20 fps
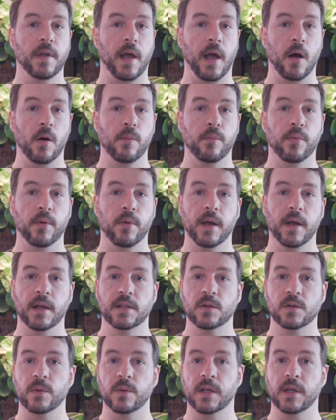
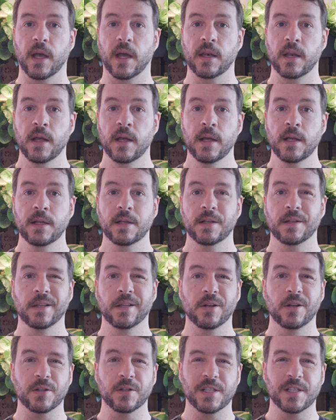outbreaks, we get
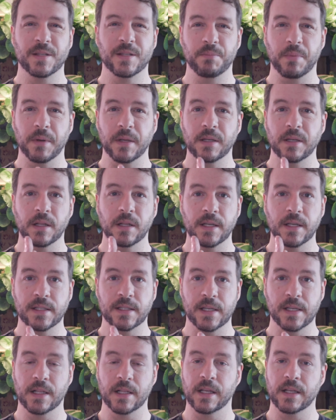little spindly
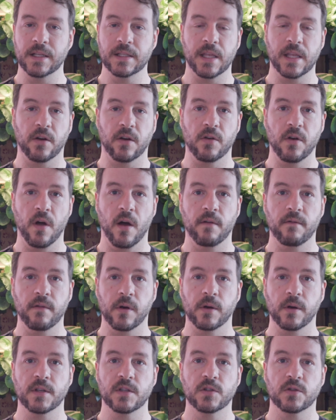seedlings that are not
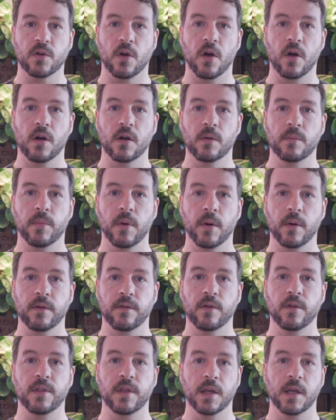very strong. But
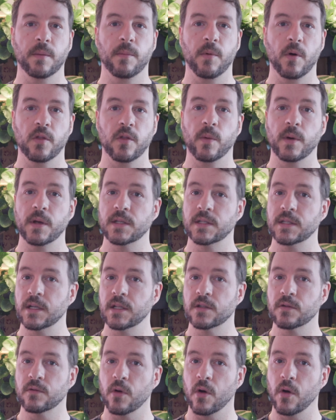if you think about the way
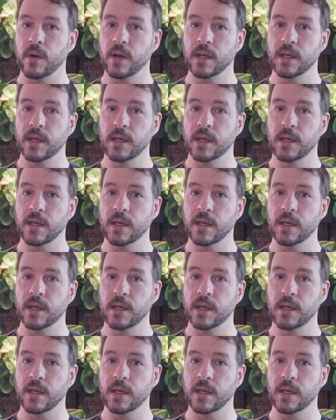seeds grow in